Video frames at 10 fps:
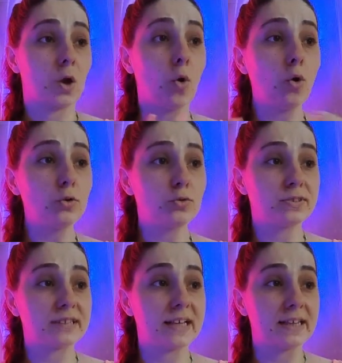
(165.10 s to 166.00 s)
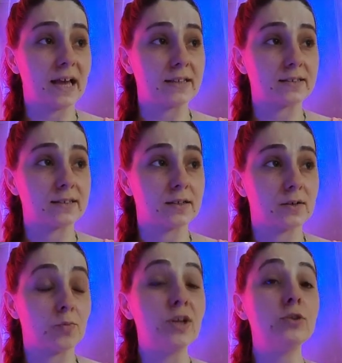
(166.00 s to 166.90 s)
All to say that
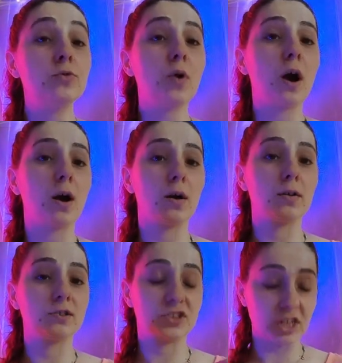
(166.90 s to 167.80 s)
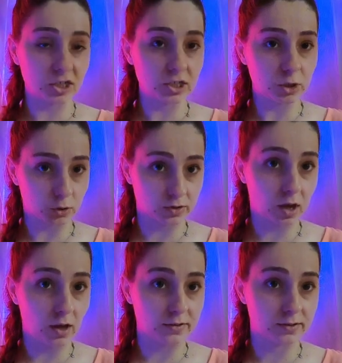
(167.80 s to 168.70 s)
when you are changing your
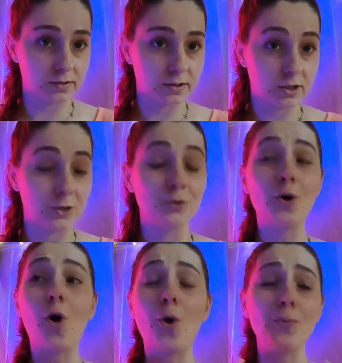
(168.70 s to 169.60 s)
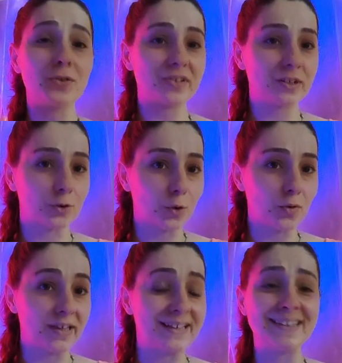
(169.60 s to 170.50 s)
thoughts, you are obviously
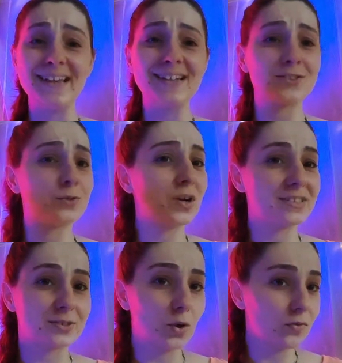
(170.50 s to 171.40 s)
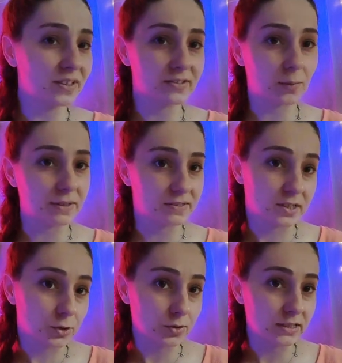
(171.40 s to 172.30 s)
growing. Yes, you are solving some
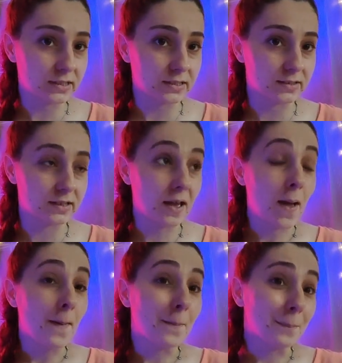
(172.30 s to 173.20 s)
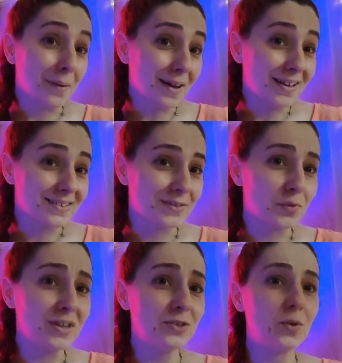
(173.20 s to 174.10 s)
insecurities. But
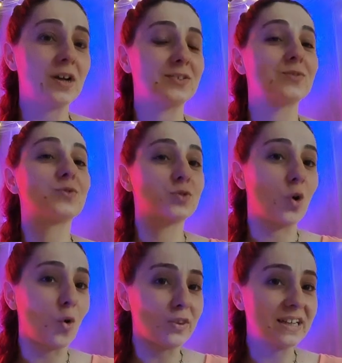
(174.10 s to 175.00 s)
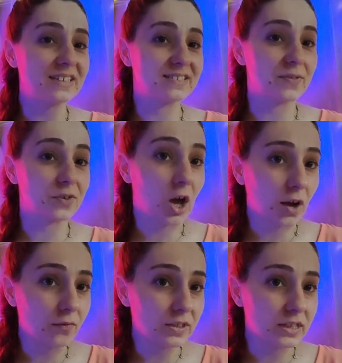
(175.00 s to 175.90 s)
when you are totally
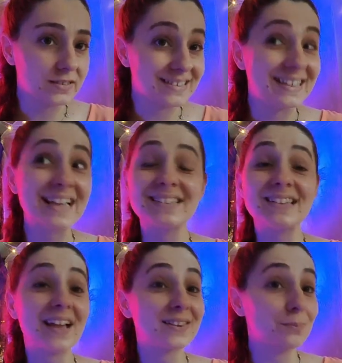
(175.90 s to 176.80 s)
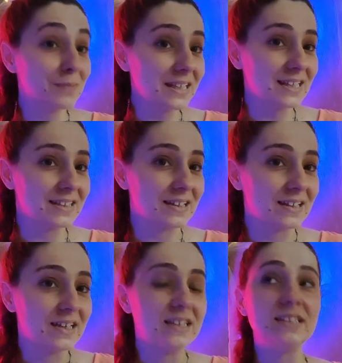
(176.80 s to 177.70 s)
self-confident, does not mean
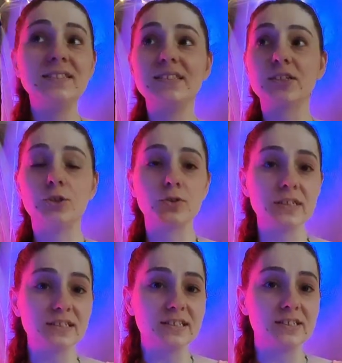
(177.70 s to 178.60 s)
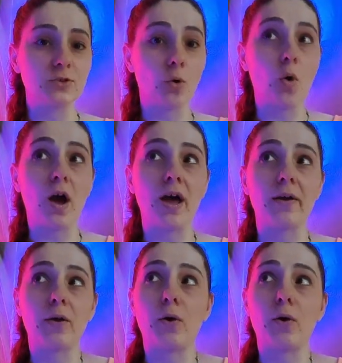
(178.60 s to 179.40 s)
insecurities or